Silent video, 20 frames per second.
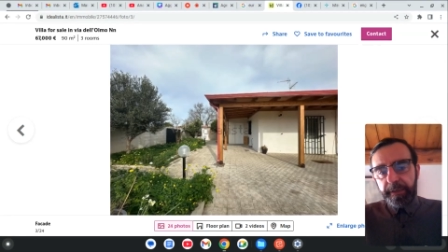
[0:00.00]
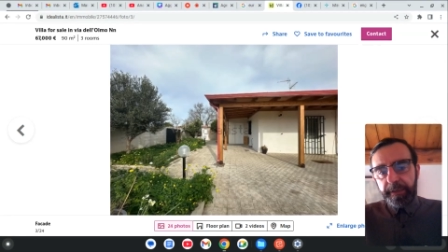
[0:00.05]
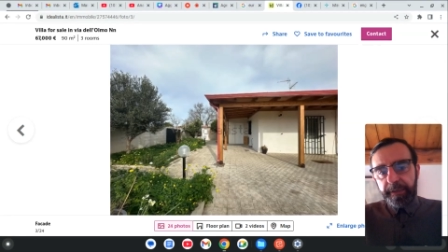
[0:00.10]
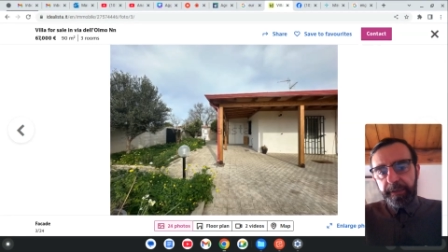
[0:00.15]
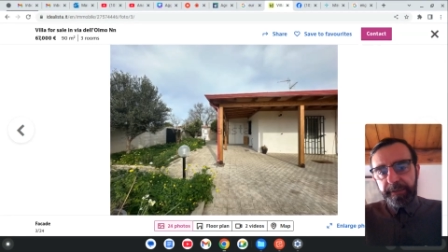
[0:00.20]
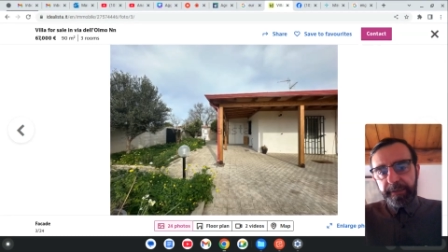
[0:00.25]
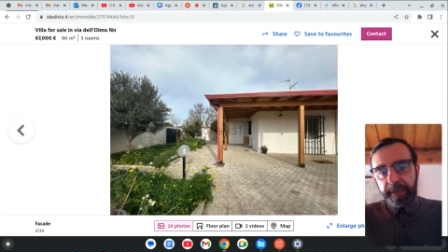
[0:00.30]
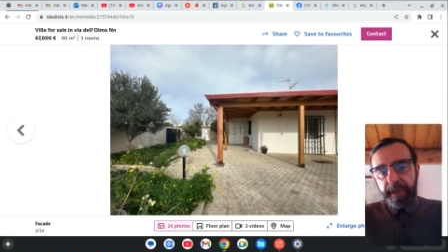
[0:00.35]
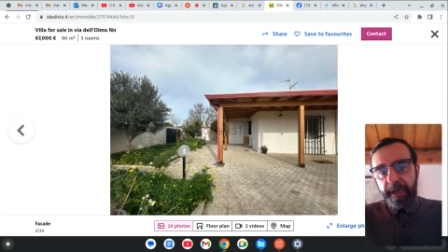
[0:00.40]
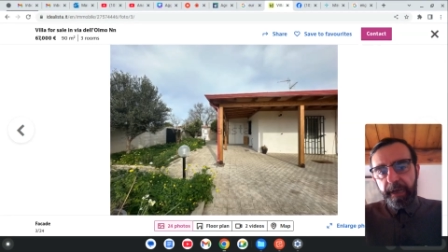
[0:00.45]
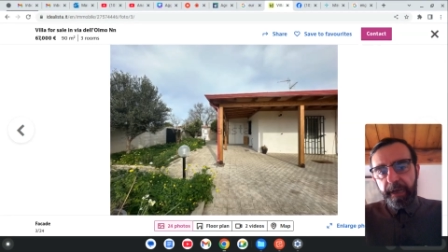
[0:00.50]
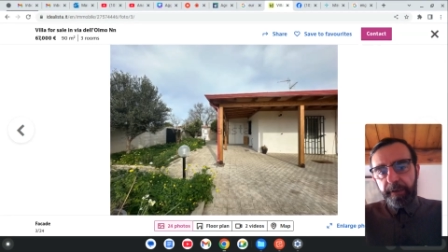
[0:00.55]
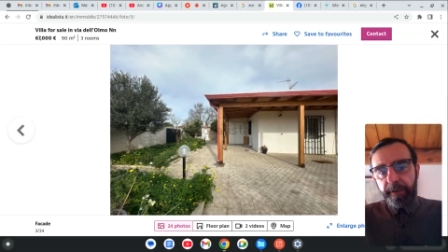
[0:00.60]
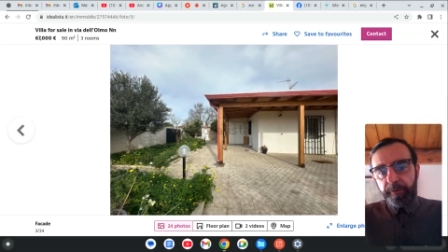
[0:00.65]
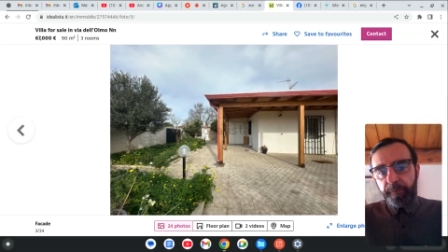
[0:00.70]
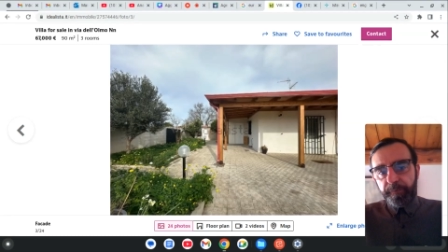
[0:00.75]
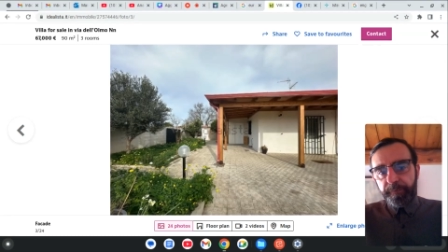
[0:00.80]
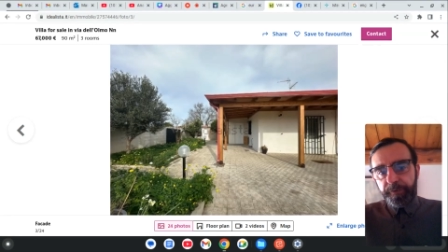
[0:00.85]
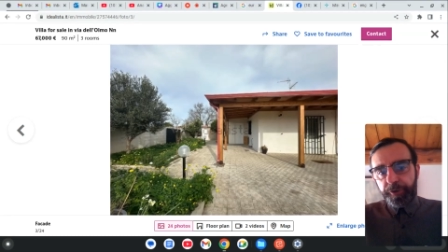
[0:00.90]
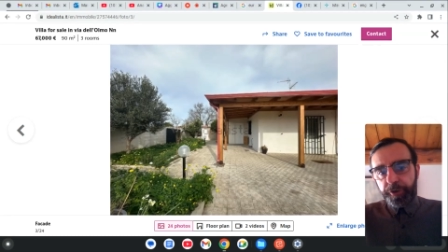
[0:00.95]
is a kind
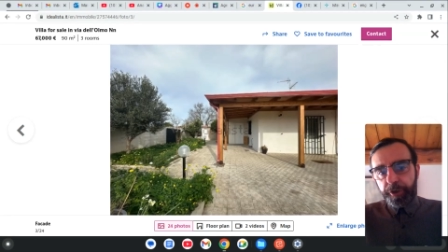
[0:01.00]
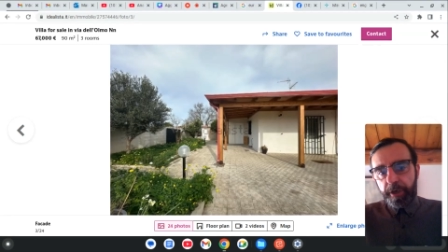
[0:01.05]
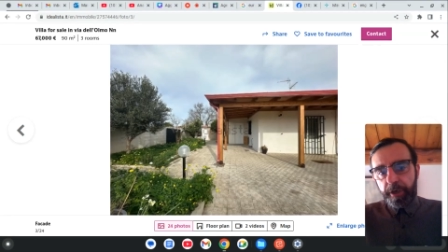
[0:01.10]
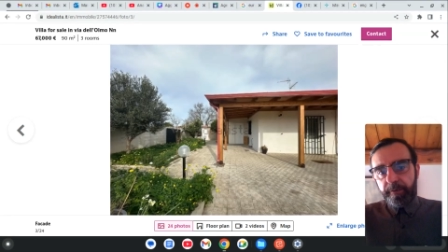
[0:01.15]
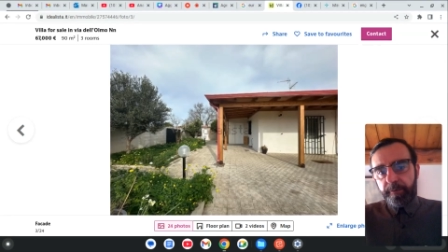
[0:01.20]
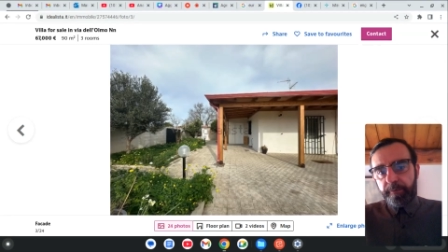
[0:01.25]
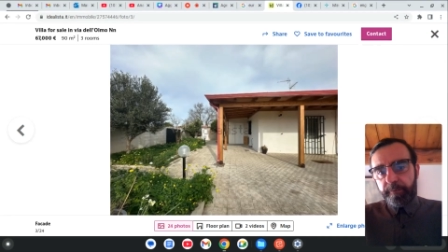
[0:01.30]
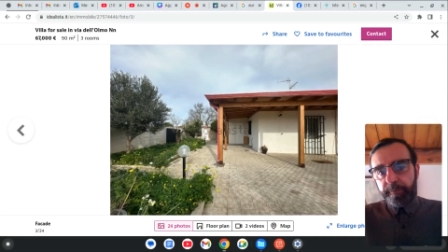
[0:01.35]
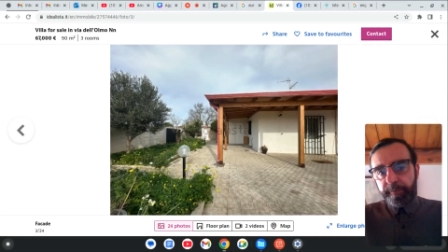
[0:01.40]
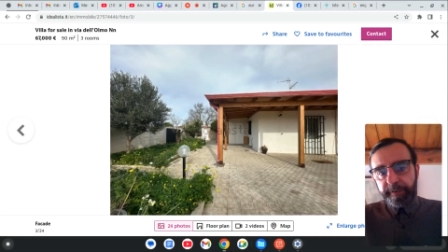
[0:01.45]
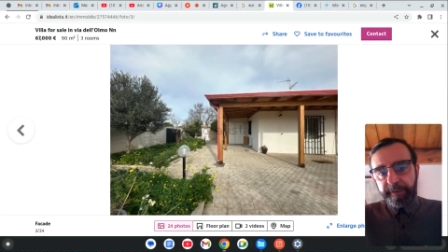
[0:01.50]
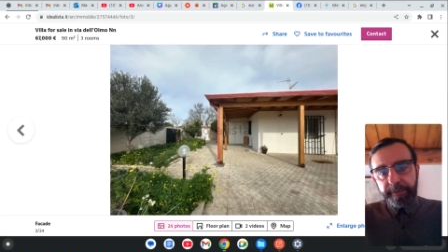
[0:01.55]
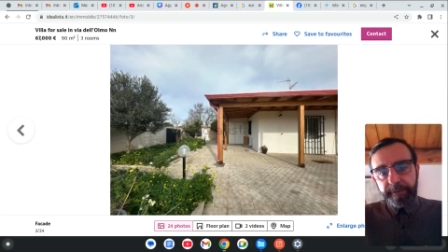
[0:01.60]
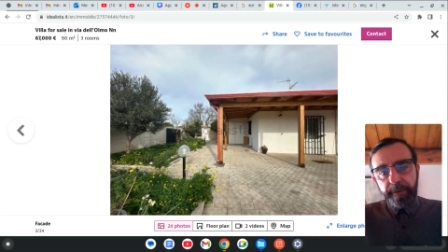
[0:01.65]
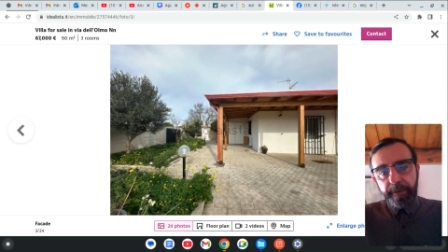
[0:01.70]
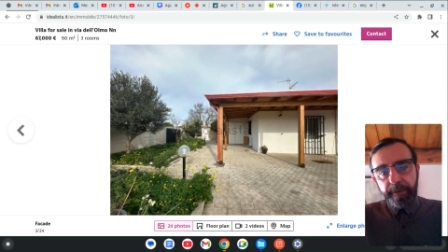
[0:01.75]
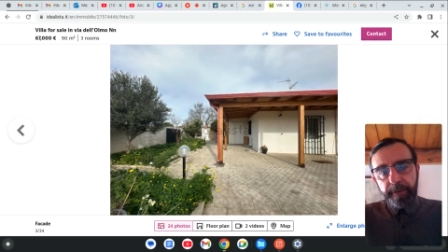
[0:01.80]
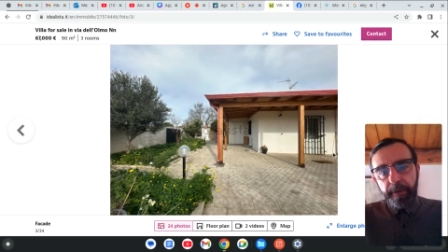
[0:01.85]
of generous